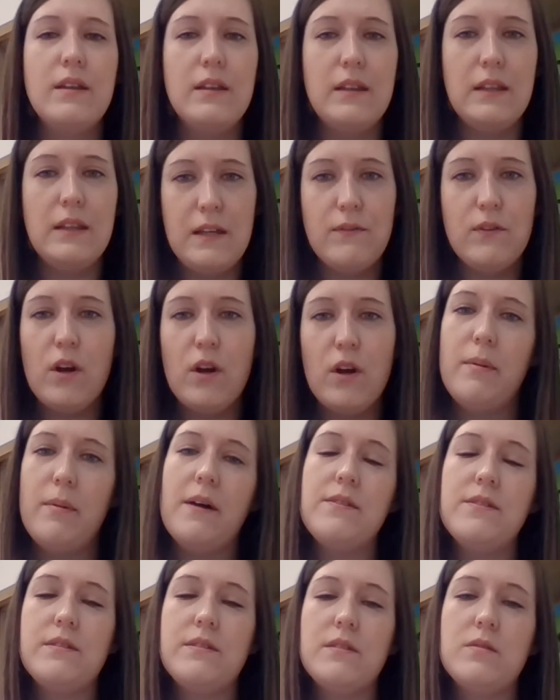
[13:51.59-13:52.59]
Leave your
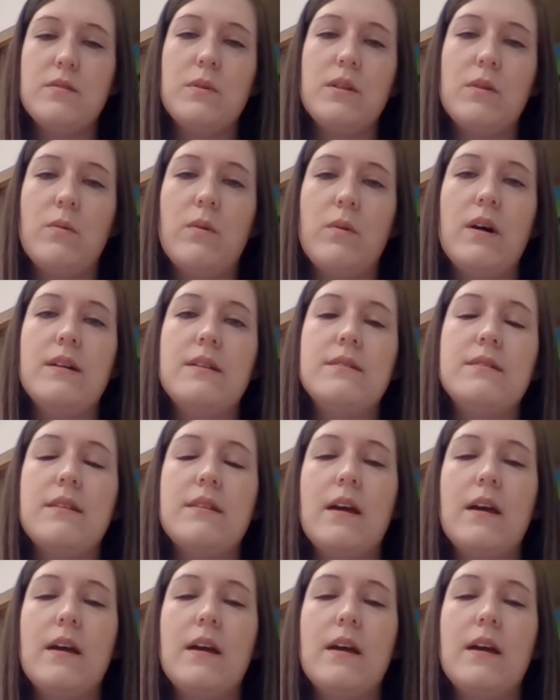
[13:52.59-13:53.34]
hypothesis what it was,